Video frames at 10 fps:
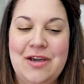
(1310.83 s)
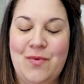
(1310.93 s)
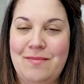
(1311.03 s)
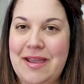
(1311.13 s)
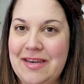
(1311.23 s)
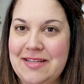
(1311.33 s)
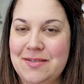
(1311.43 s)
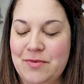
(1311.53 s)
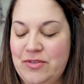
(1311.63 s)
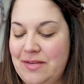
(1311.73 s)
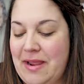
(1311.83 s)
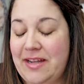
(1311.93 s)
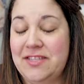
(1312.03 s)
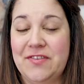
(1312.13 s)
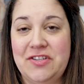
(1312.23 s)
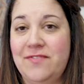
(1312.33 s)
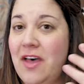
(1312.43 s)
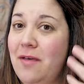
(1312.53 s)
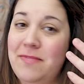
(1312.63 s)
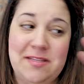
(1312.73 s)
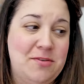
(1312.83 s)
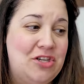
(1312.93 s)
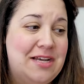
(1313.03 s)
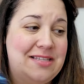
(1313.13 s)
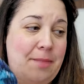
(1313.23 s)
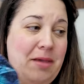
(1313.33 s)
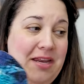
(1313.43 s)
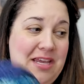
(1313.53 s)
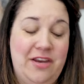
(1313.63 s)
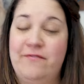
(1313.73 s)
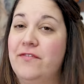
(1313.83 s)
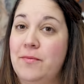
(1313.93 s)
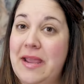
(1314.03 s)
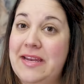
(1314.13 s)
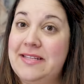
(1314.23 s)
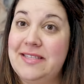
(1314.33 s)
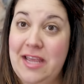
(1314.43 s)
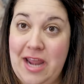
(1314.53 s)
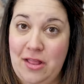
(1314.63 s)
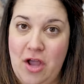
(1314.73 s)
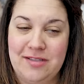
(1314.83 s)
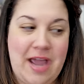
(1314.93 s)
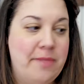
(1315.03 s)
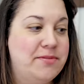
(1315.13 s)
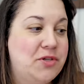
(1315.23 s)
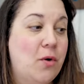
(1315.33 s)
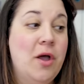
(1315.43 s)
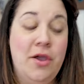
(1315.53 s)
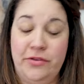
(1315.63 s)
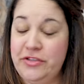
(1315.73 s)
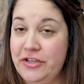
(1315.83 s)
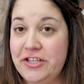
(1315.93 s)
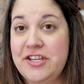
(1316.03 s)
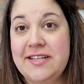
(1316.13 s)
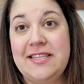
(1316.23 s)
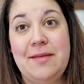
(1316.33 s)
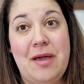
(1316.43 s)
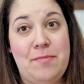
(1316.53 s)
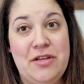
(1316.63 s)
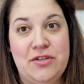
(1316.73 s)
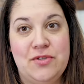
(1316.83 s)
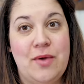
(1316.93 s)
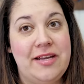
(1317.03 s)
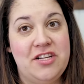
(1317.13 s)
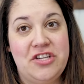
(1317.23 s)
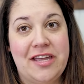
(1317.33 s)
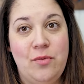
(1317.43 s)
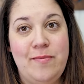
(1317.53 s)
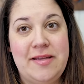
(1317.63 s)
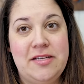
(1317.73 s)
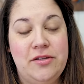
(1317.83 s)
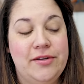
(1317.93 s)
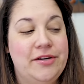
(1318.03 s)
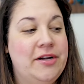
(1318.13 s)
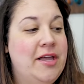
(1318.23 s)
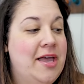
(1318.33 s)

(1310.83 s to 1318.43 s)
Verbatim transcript: we might need some routine maintenance first of all this machine has not been in for maintenance in a long time so there's a good chance that it might be due so i need to check in with my dealer